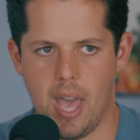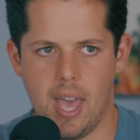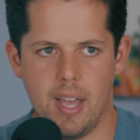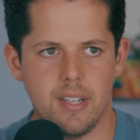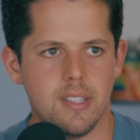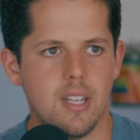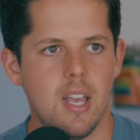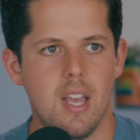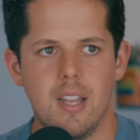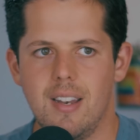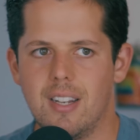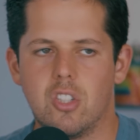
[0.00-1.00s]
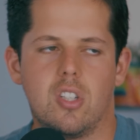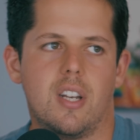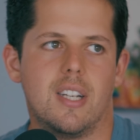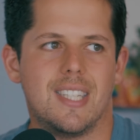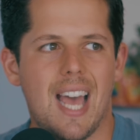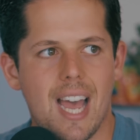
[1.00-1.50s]
And not just
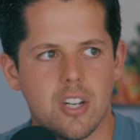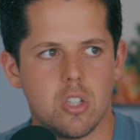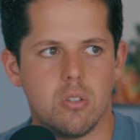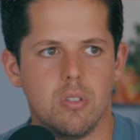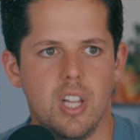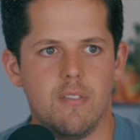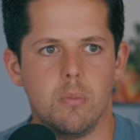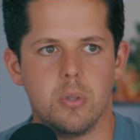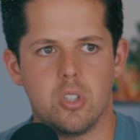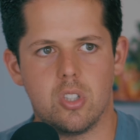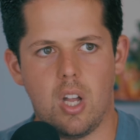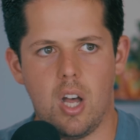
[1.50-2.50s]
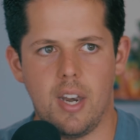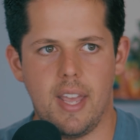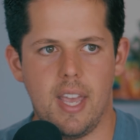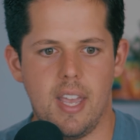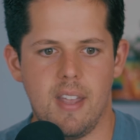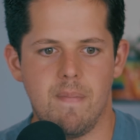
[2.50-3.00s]
on a tactical level, but just on
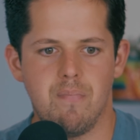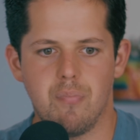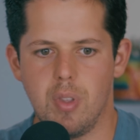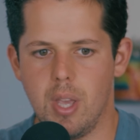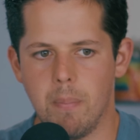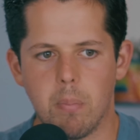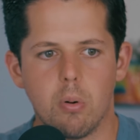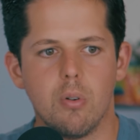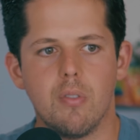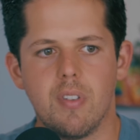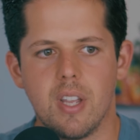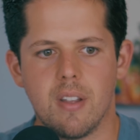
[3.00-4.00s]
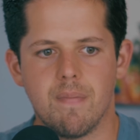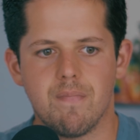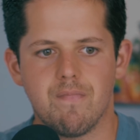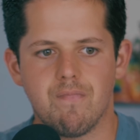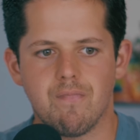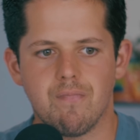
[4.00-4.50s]
a improving